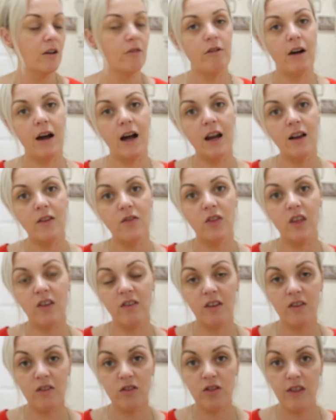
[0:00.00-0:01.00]
right,
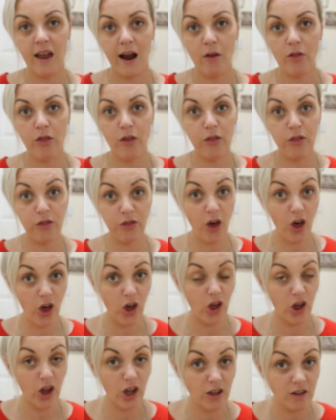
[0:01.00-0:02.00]
this is now the
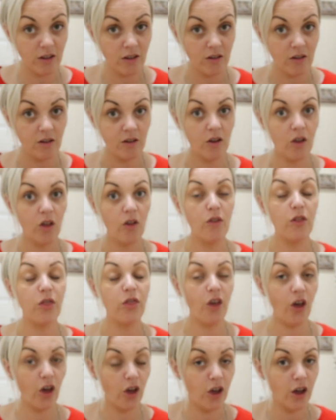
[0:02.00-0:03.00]

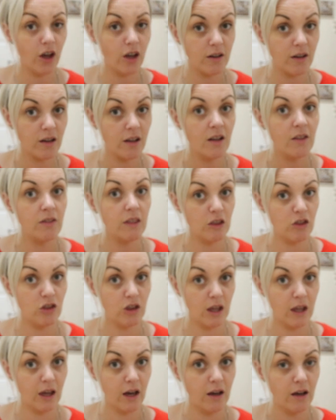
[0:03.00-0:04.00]
third this
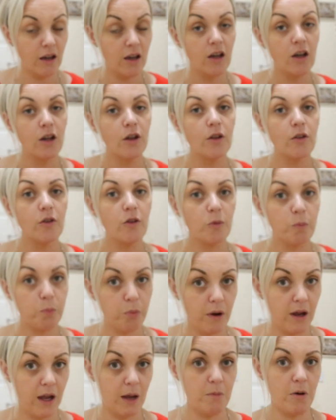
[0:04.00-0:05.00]
year,
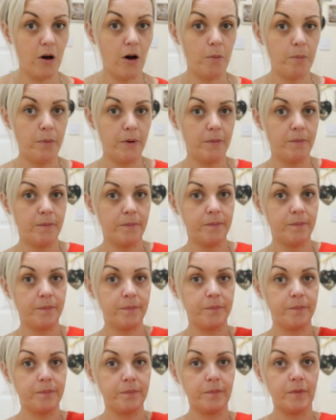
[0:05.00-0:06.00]
spray mop
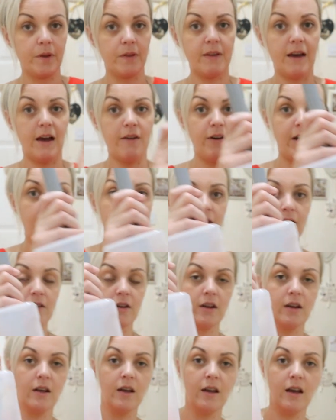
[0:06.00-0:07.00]
that I've had.
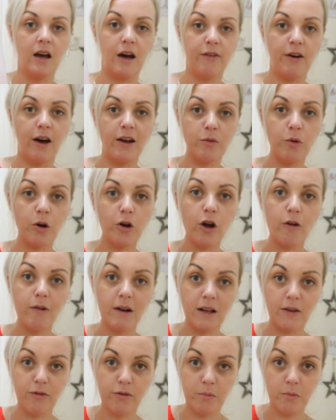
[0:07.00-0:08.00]
I've had one
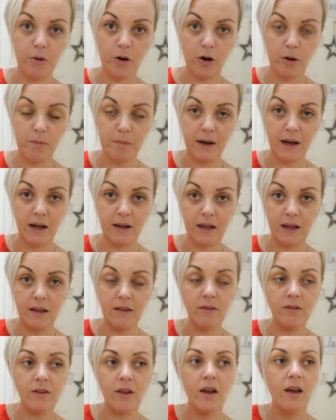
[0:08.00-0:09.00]
already from
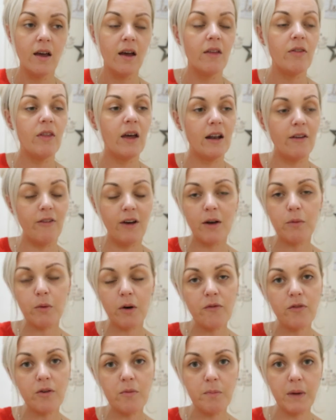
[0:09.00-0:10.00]
HomeBargains, then I've had
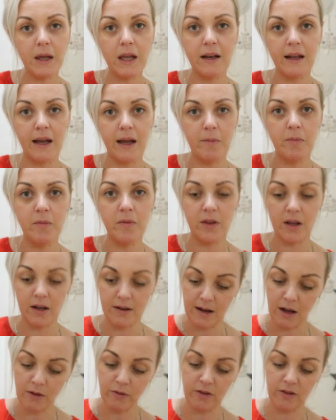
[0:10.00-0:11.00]
one from B&M's,
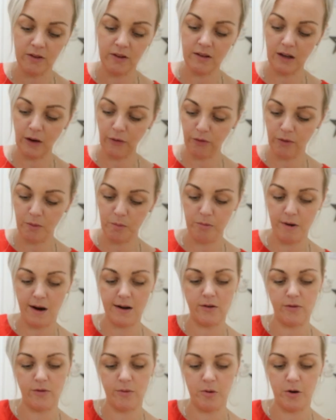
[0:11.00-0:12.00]
and now this is a different
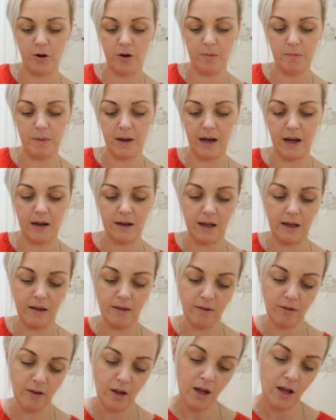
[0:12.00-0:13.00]
brand from
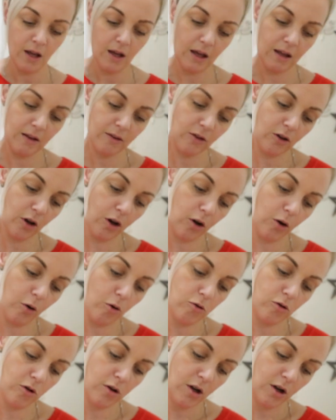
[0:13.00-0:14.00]
HomeBargains. It's
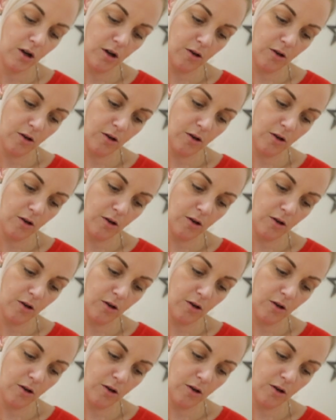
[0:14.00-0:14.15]
called,